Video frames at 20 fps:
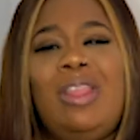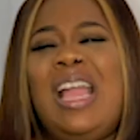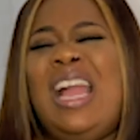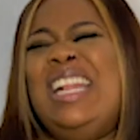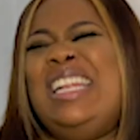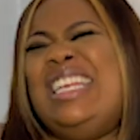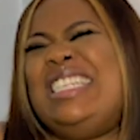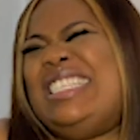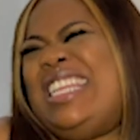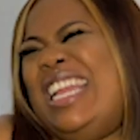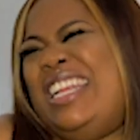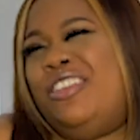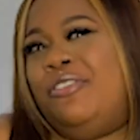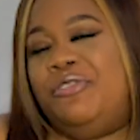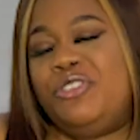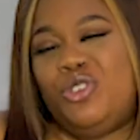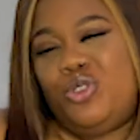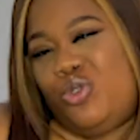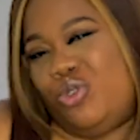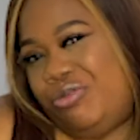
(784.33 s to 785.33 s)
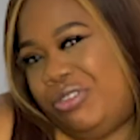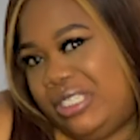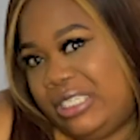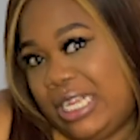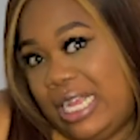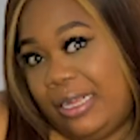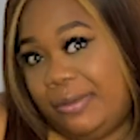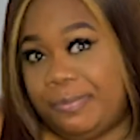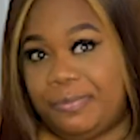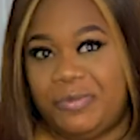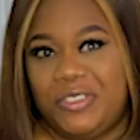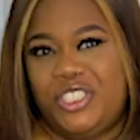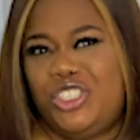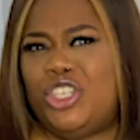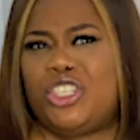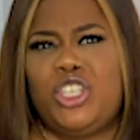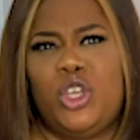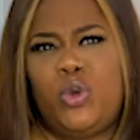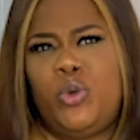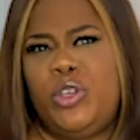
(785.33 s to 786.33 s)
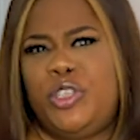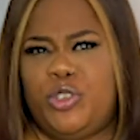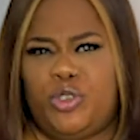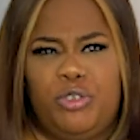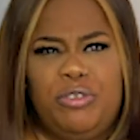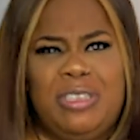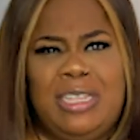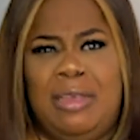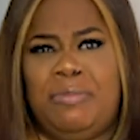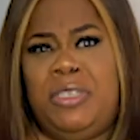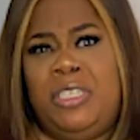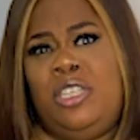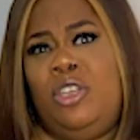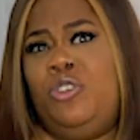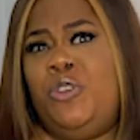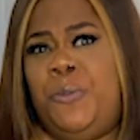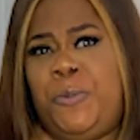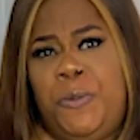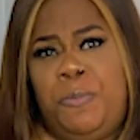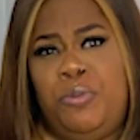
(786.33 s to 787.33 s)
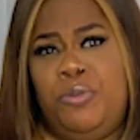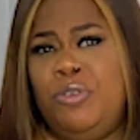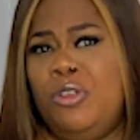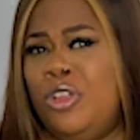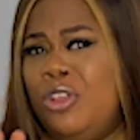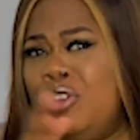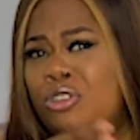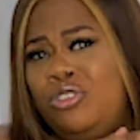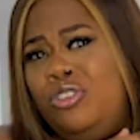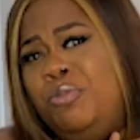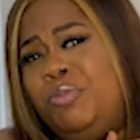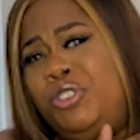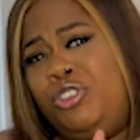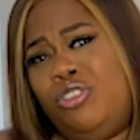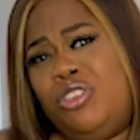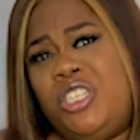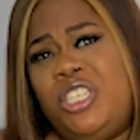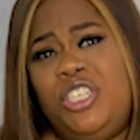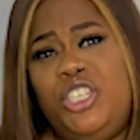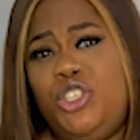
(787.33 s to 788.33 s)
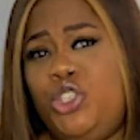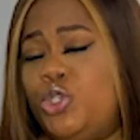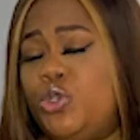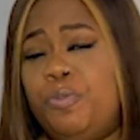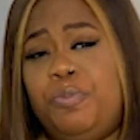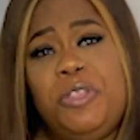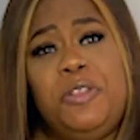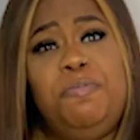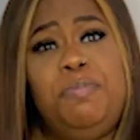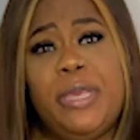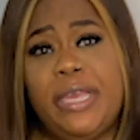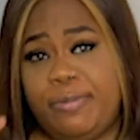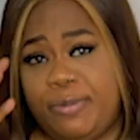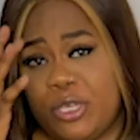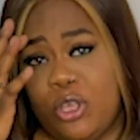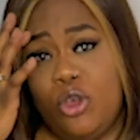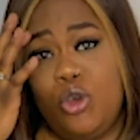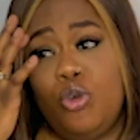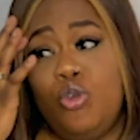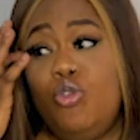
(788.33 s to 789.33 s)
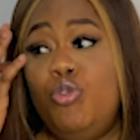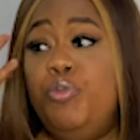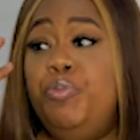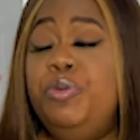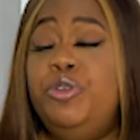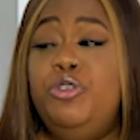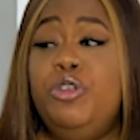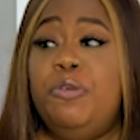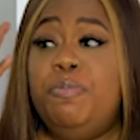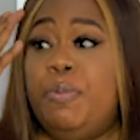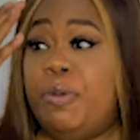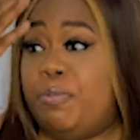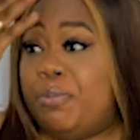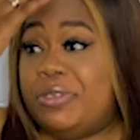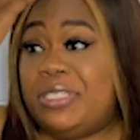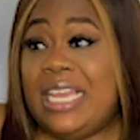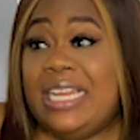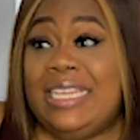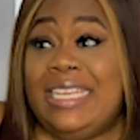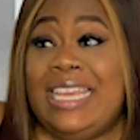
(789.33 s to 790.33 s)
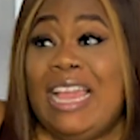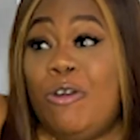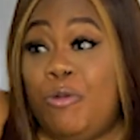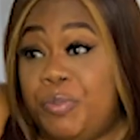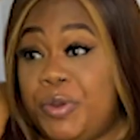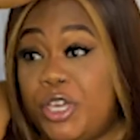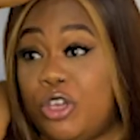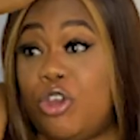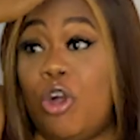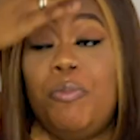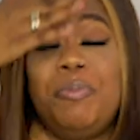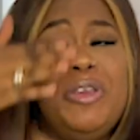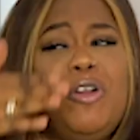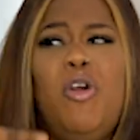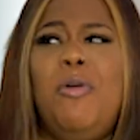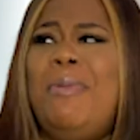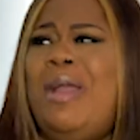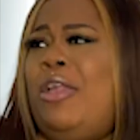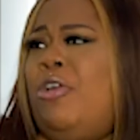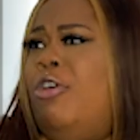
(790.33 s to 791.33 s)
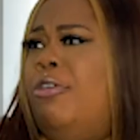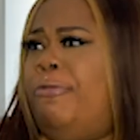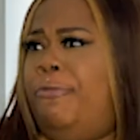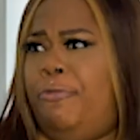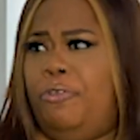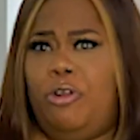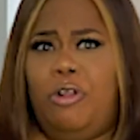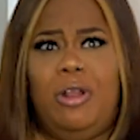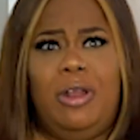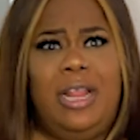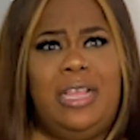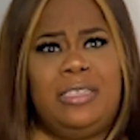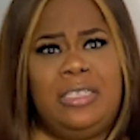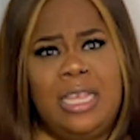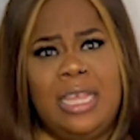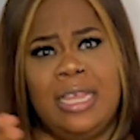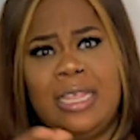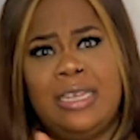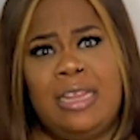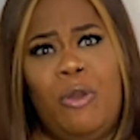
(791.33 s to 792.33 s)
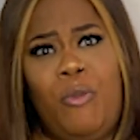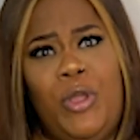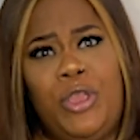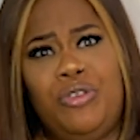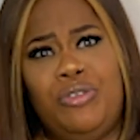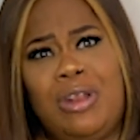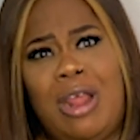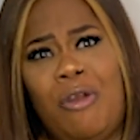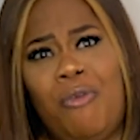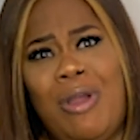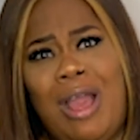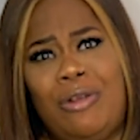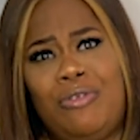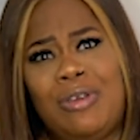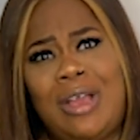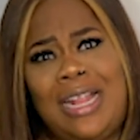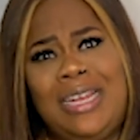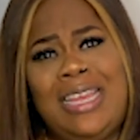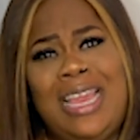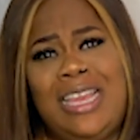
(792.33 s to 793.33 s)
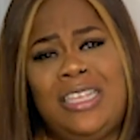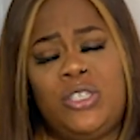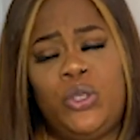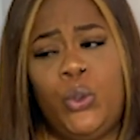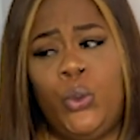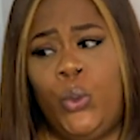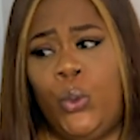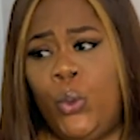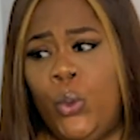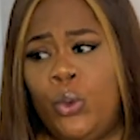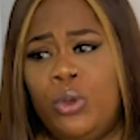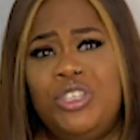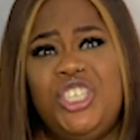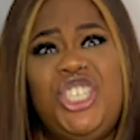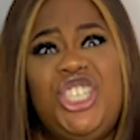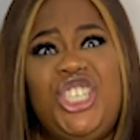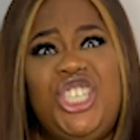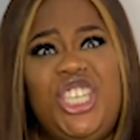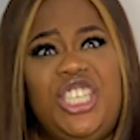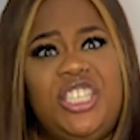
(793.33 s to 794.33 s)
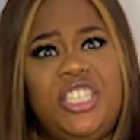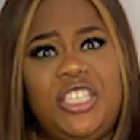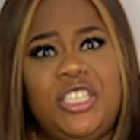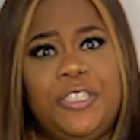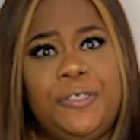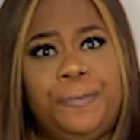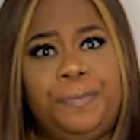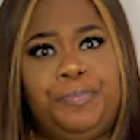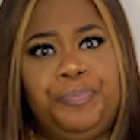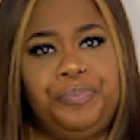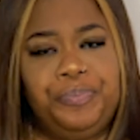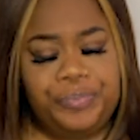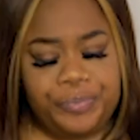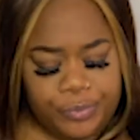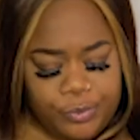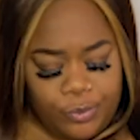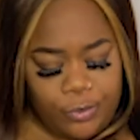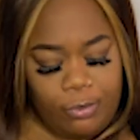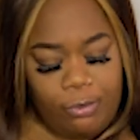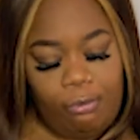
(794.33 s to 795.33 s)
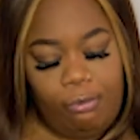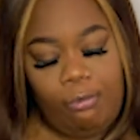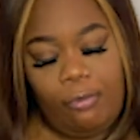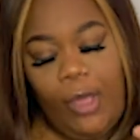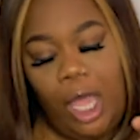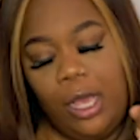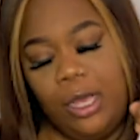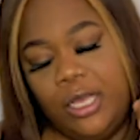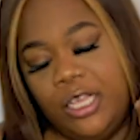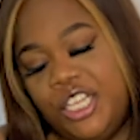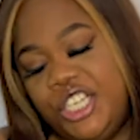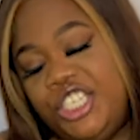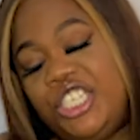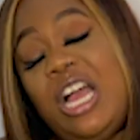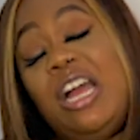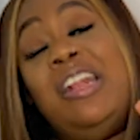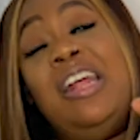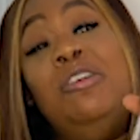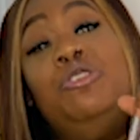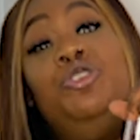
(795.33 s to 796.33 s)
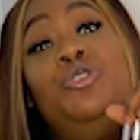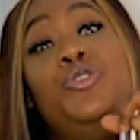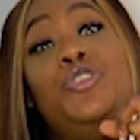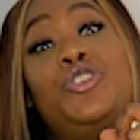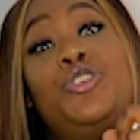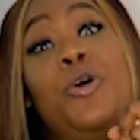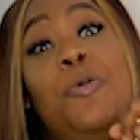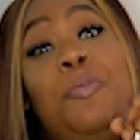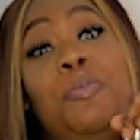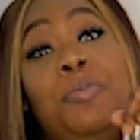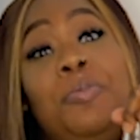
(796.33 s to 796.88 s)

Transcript: And that's the end of the story time. It's just a quick story time to tell you people, don't be trusting these stupid babes who will be doing people's head. Yeah, will be coming. Oh my God, flawless. Then when you now go and look at the hair, shit. Shout out Twist.